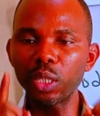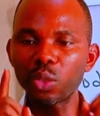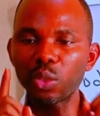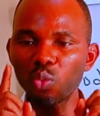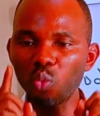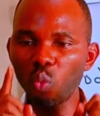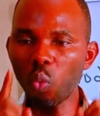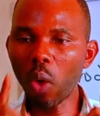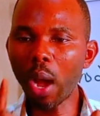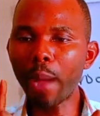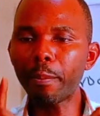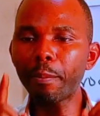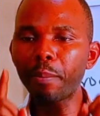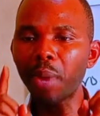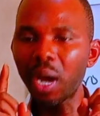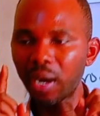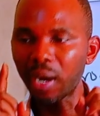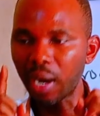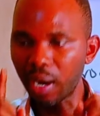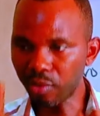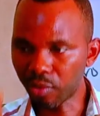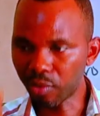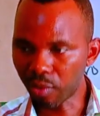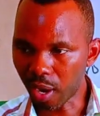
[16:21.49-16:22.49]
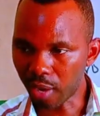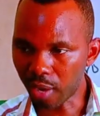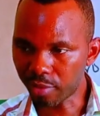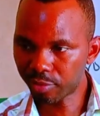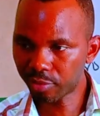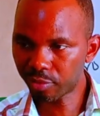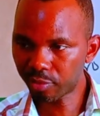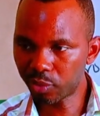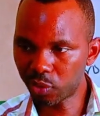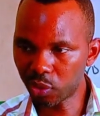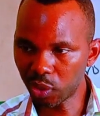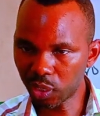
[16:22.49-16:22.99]
is one
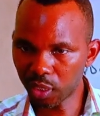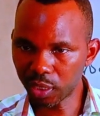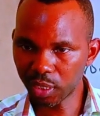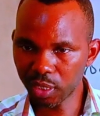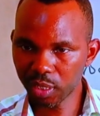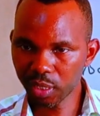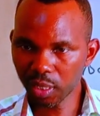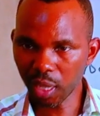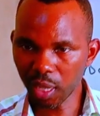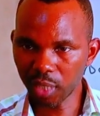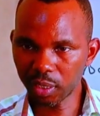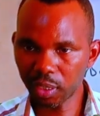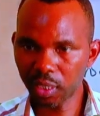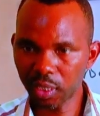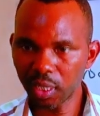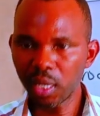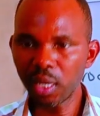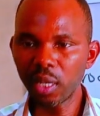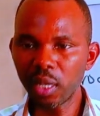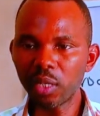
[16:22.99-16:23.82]
paragraph. Do you understand?